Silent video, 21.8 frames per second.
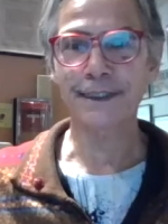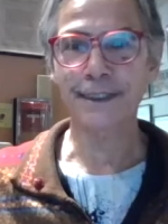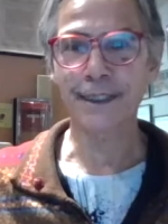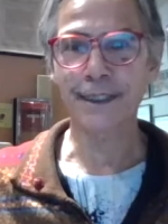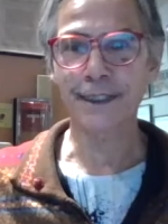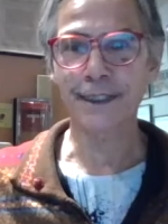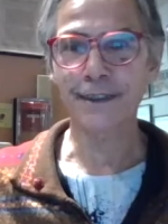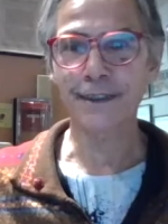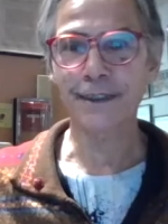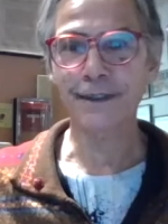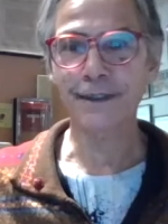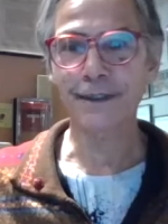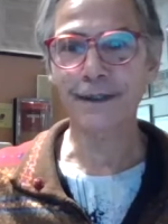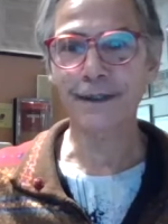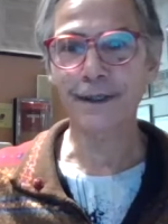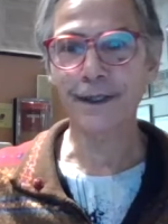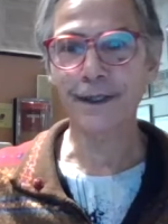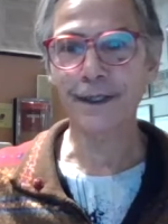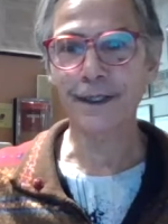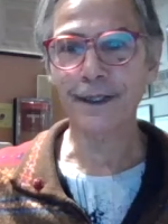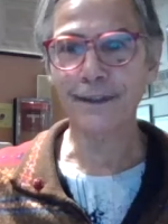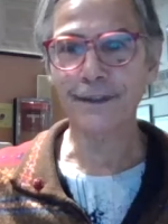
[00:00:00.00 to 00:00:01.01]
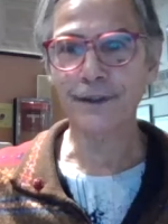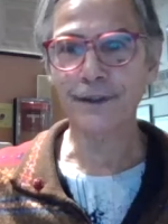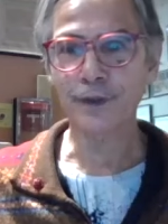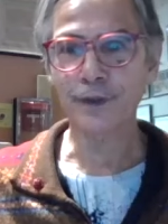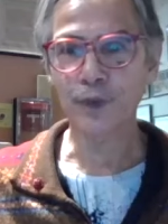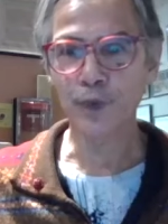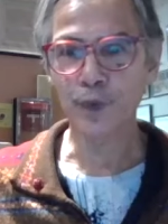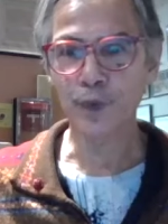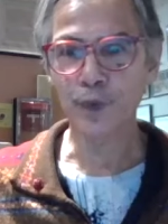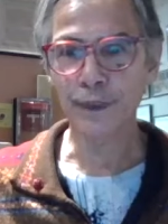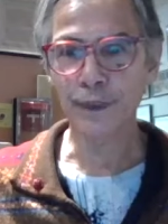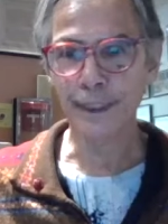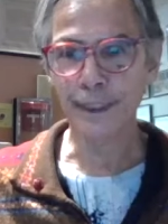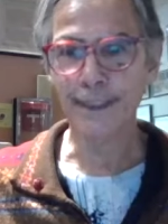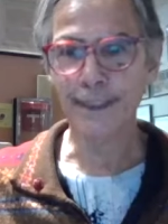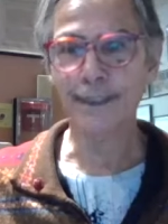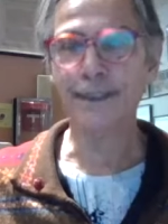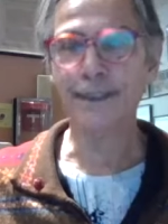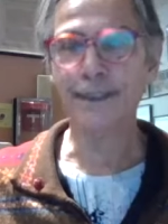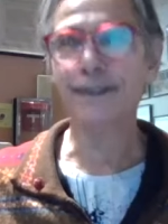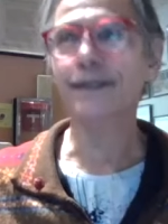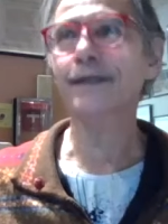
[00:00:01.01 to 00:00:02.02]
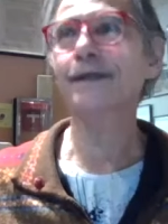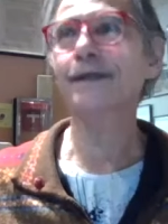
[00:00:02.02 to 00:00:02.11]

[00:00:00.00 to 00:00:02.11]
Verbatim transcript: yangadunik.